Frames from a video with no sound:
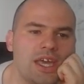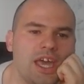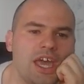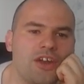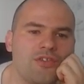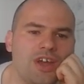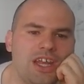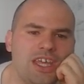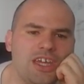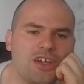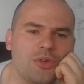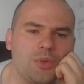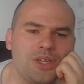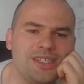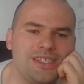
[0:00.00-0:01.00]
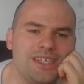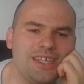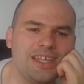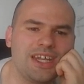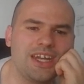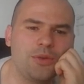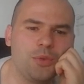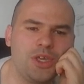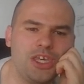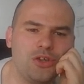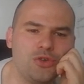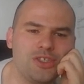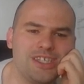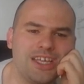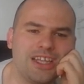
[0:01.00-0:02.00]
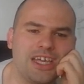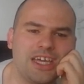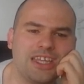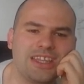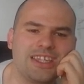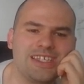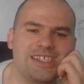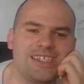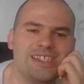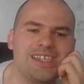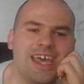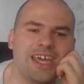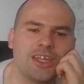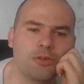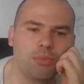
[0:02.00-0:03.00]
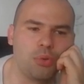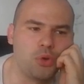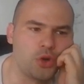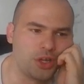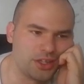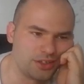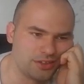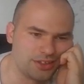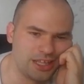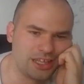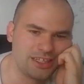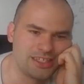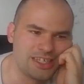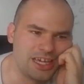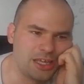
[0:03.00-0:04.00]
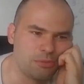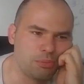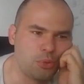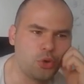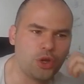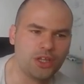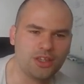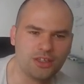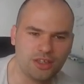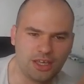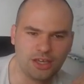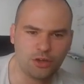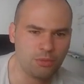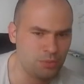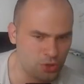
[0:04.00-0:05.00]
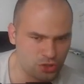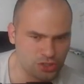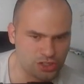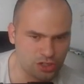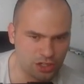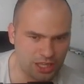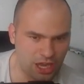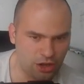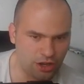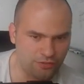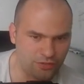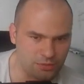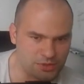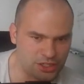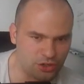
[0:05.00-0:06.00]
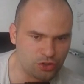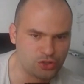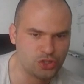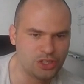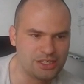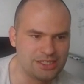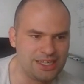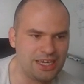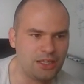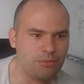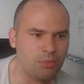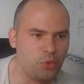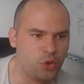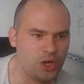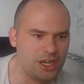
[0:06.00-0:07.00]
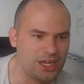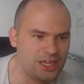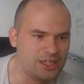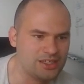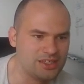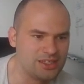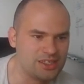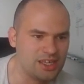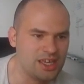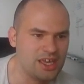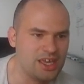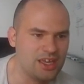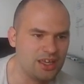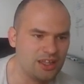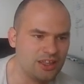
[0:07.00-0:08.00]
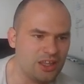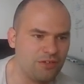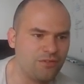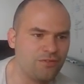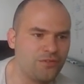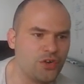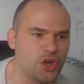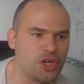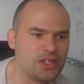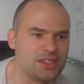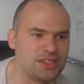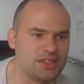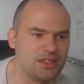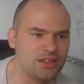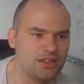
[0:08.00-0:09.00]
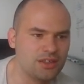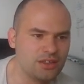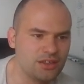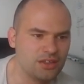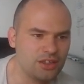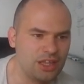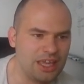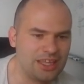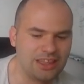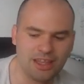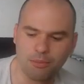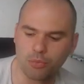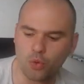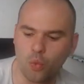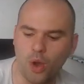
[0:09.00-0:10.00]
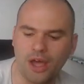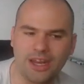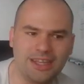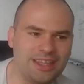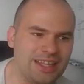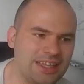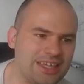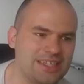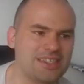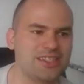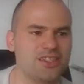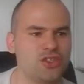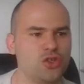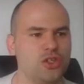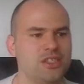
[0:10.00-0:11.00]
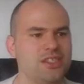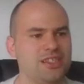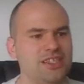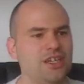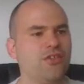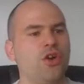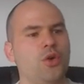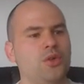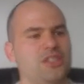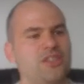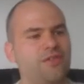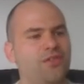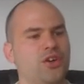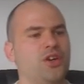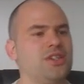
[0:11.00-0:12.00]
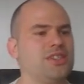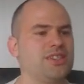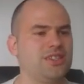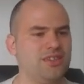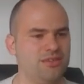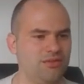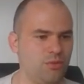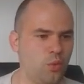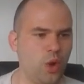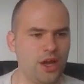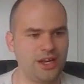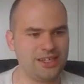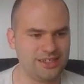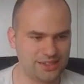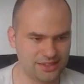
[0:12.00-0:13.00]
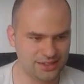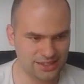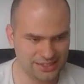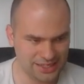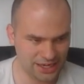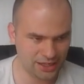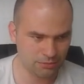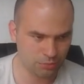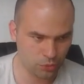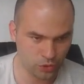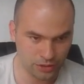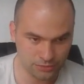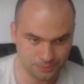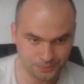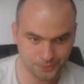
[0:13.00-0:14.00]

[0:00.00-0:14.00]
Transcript: And right here, we see that we're using like the second port. Now, the second port, a computer starts counting from 0. So the second port is the first, like number 1 in the list. So it's 0 is the first, 1 is the second port.